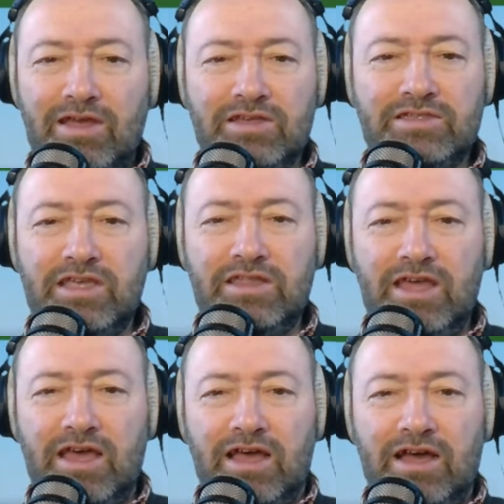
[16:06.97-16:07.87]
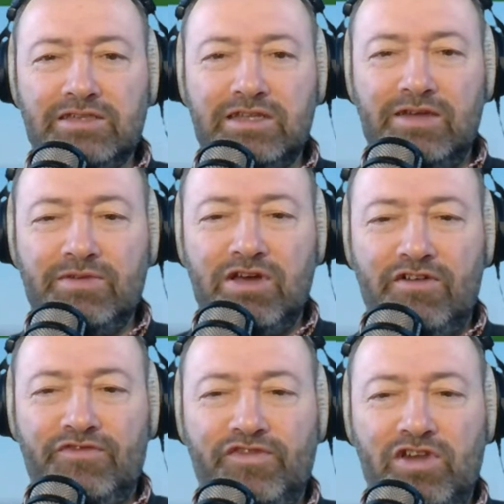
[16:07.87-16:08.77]
I see that. Today. I see that. We've got
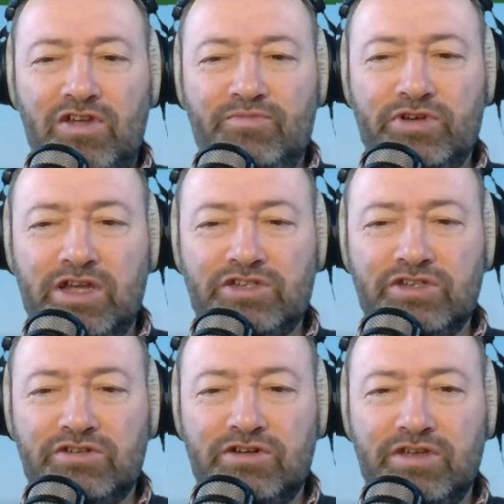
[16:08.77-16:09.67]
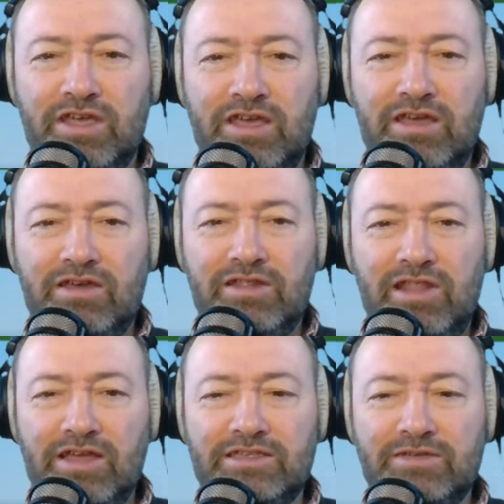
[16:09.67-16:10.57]
a full-on production crew here. A
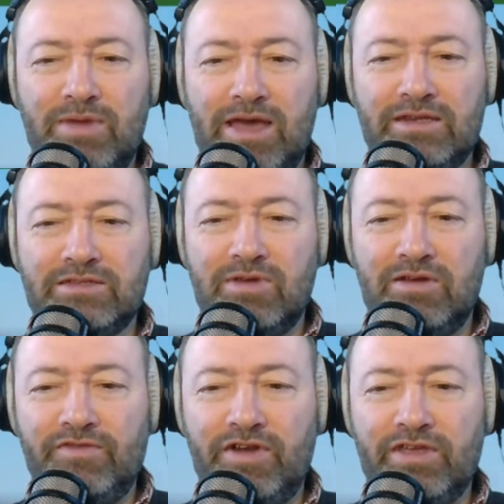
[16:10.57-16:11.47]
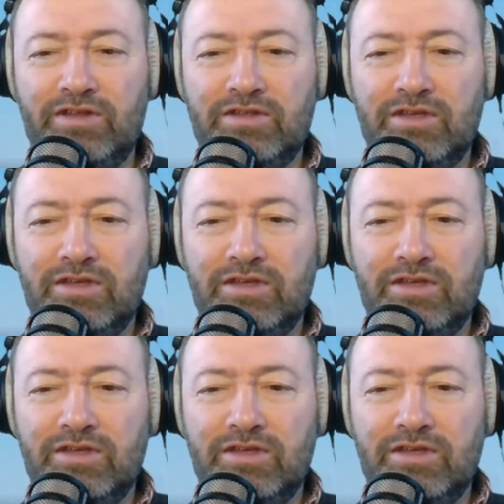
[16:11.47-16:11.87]
lighting man as well. Very good.